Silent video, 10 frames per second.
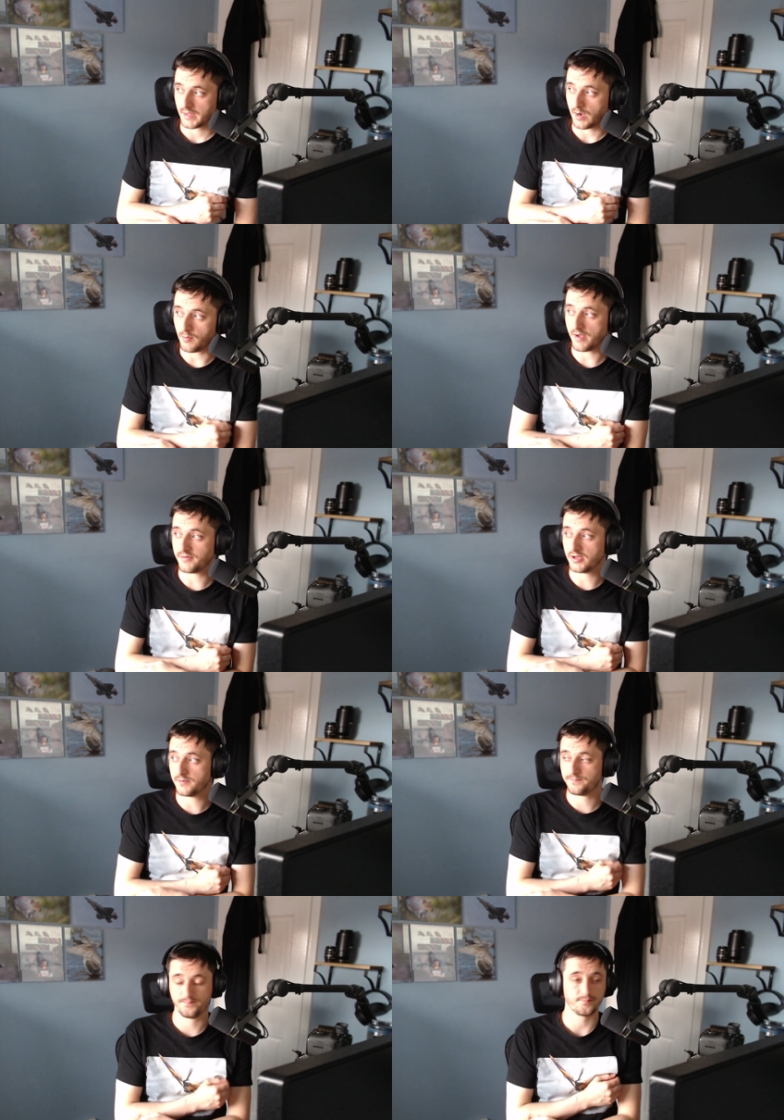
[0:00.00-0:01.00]
However,
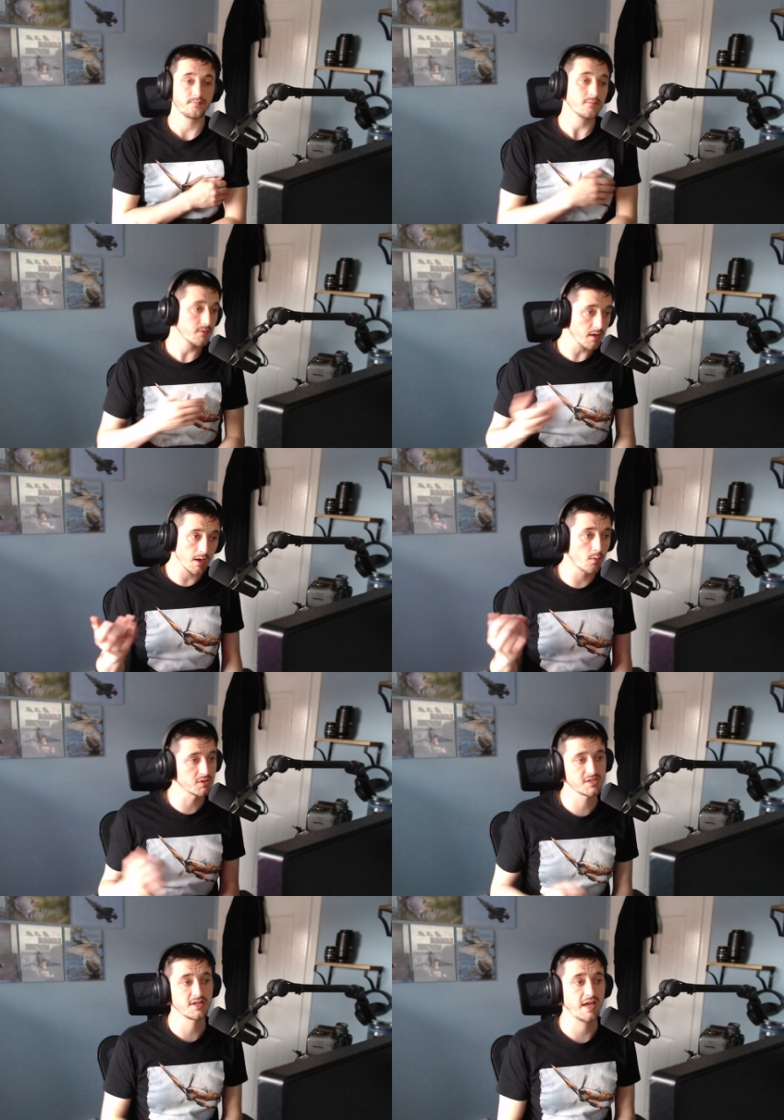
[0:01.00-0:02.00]
that
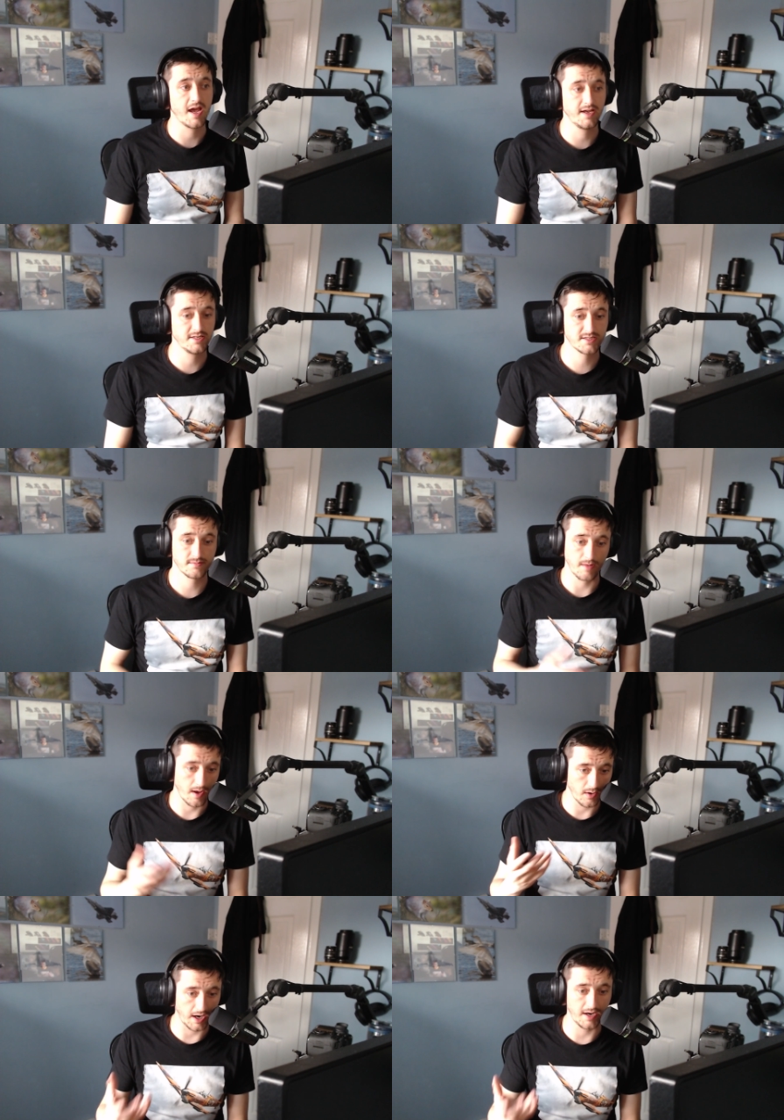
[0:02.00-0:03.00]
wasn't the case.
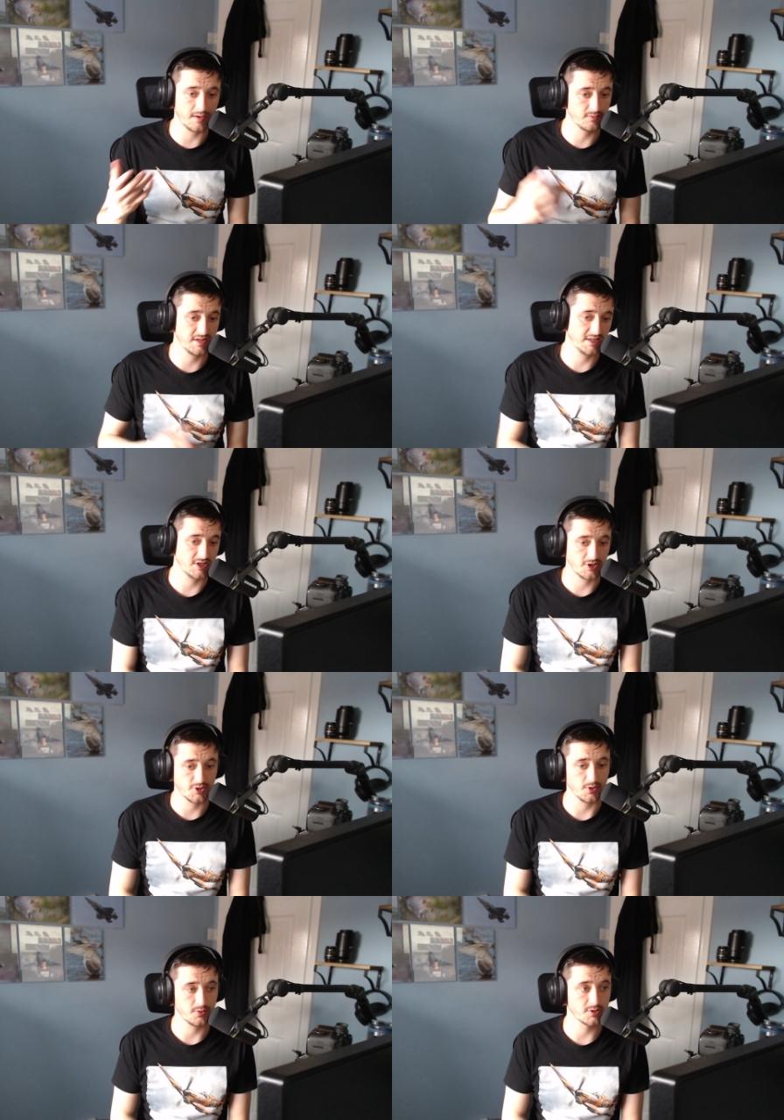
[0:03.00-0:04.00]
I had this
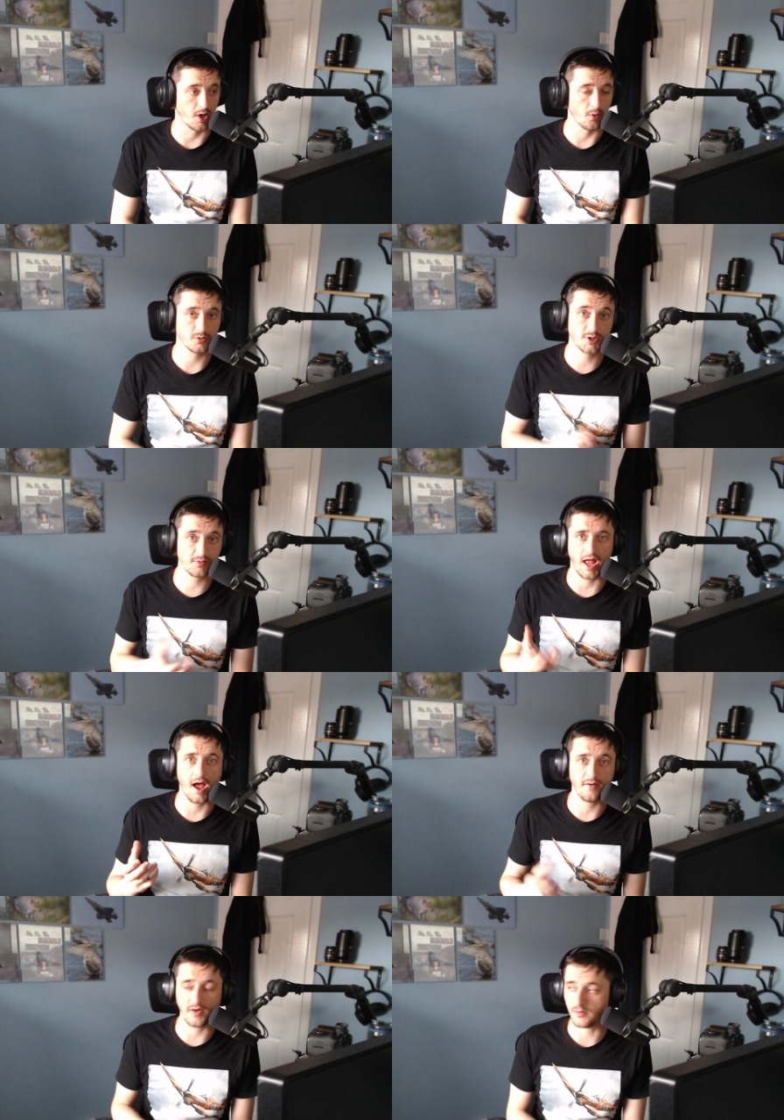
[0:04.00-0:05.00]
issue. So
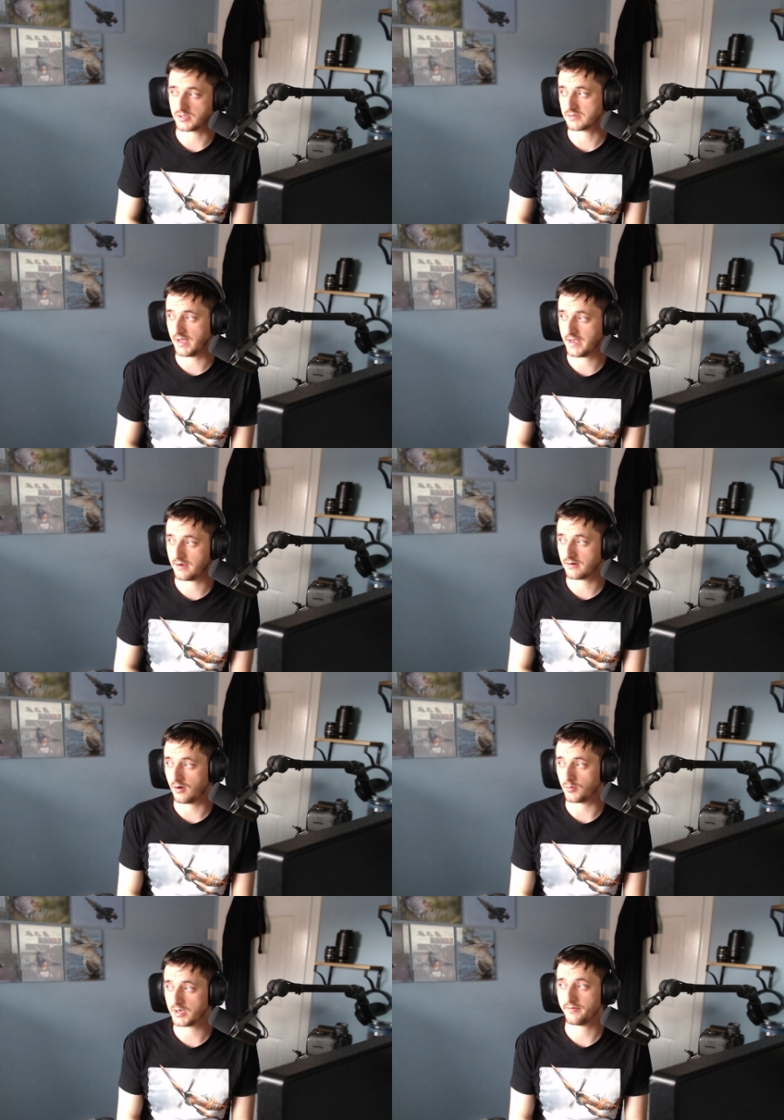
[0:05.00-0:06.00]
2.5 hours later,
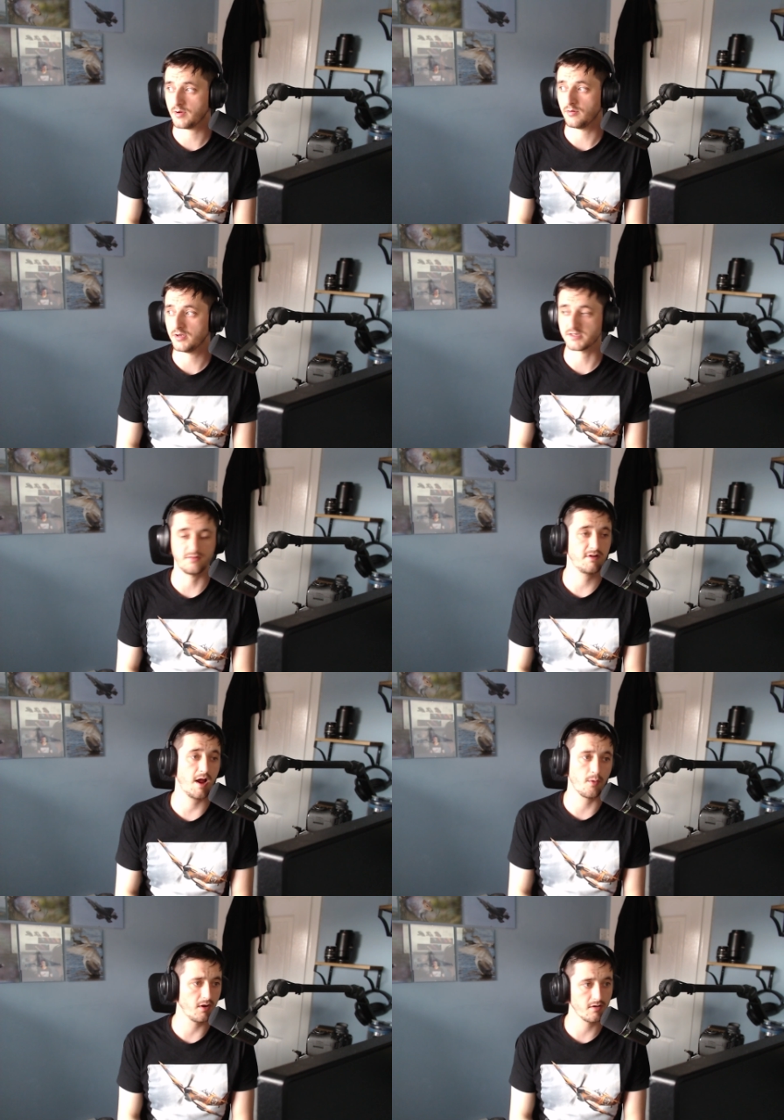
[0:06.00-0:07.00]
or whatever it was, or an
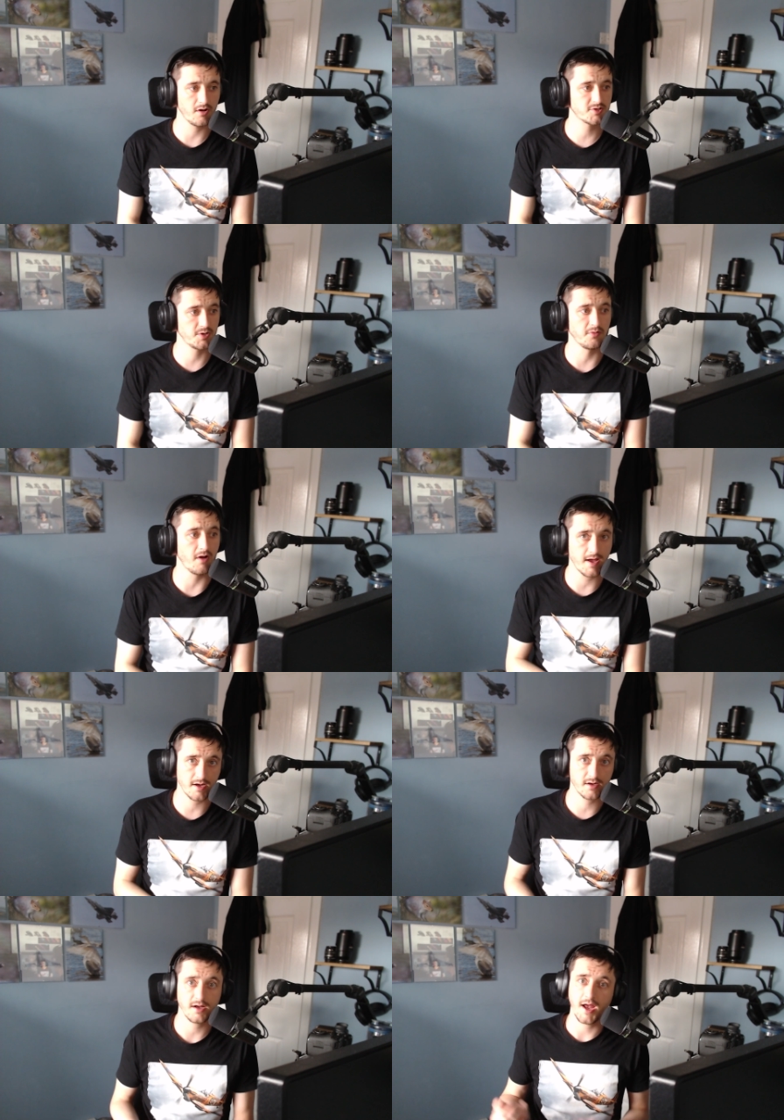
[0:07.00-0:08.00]
hour or 2
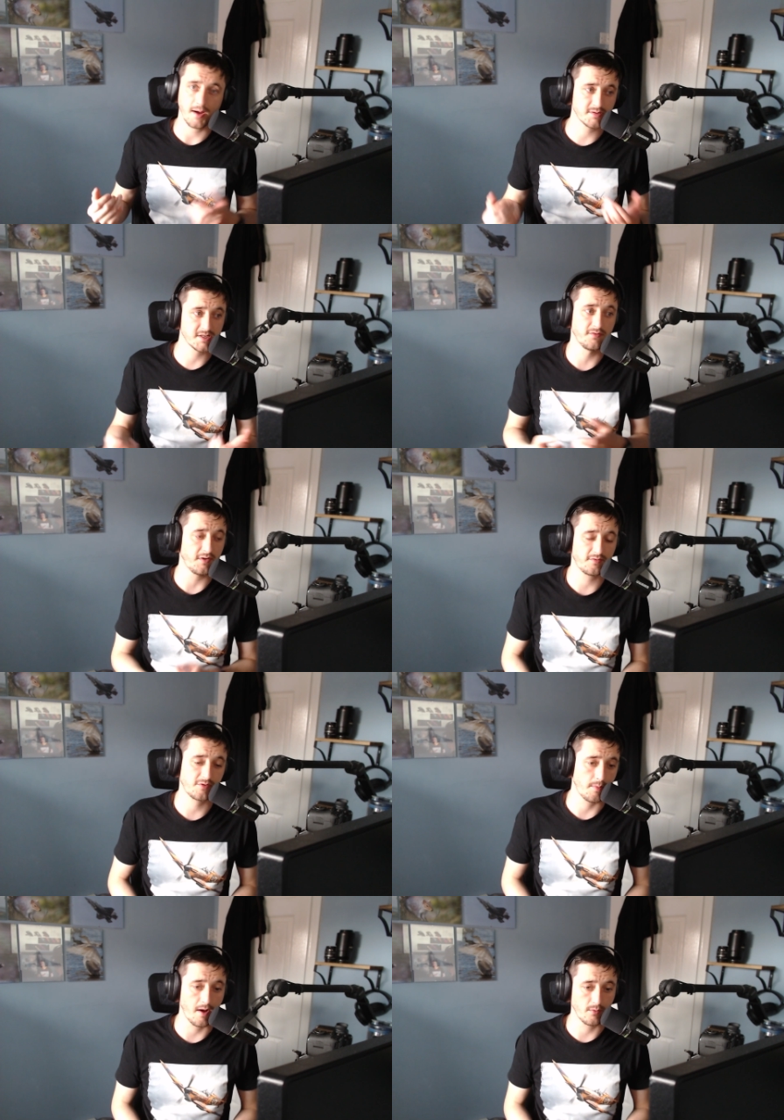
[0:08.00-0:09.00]
later, I'm still faffing
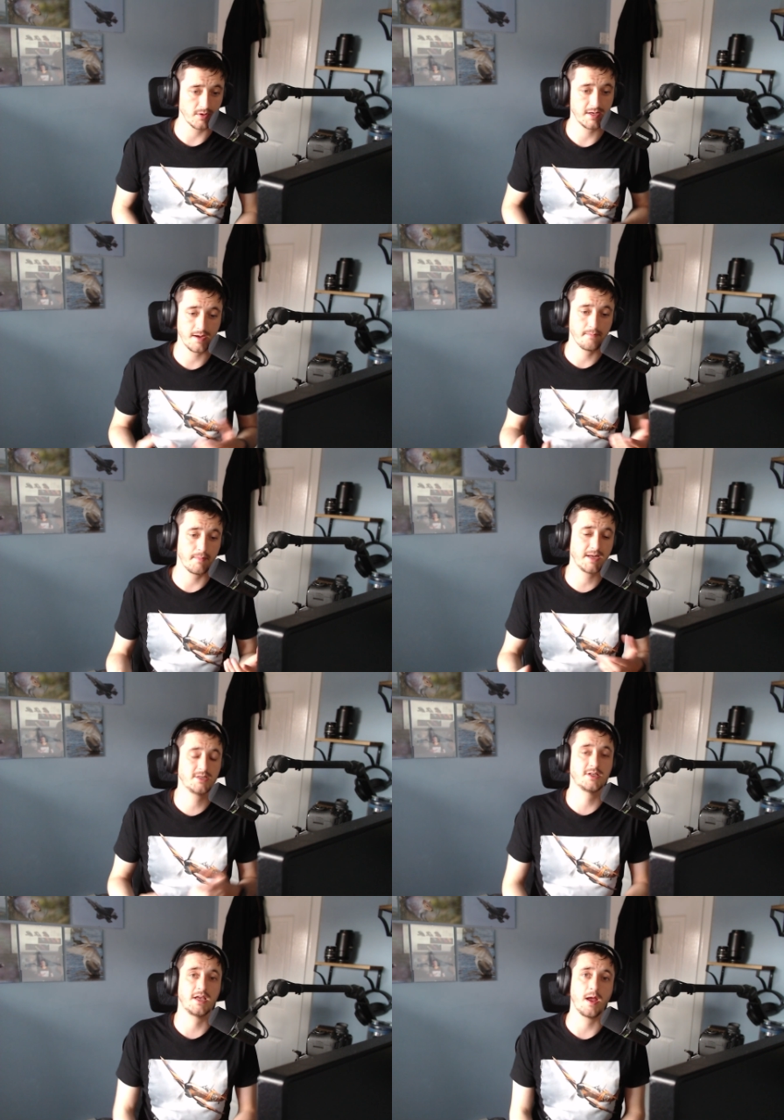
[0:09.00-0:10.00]
about with it. Managed to get it